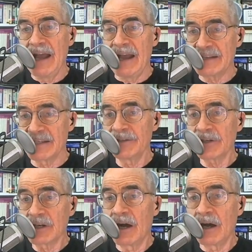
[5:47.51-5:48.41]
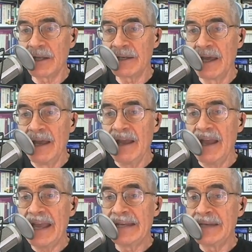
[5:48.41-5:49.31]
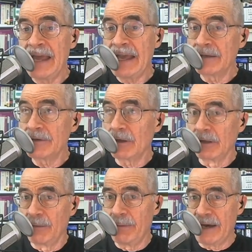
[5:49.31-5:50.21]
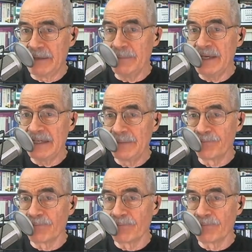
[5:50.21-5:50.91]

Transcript: has undergone a NAND lobotomy.